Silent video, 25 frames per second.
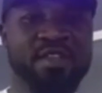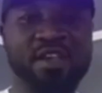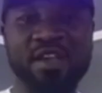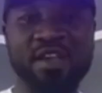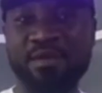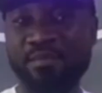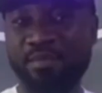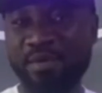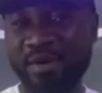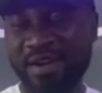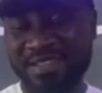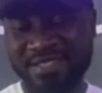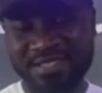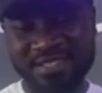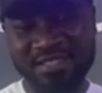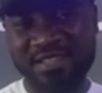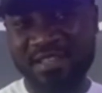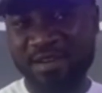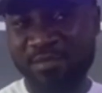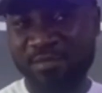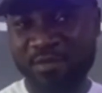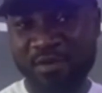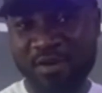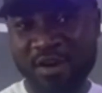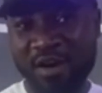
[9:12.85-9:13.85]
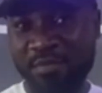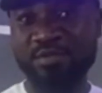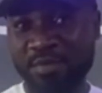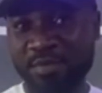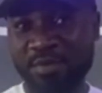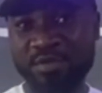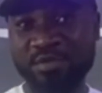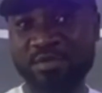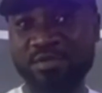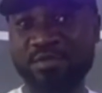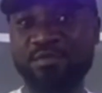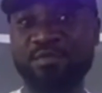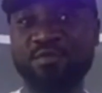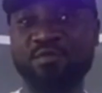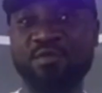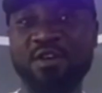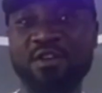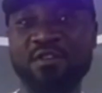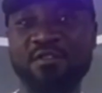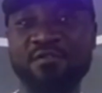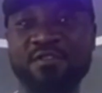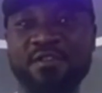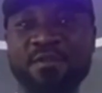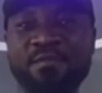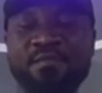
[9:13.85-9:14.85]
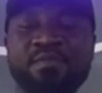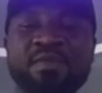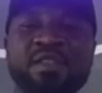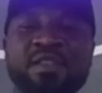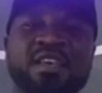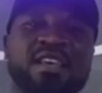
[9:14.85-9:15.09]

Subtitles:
And paracetamol happens to be one of them.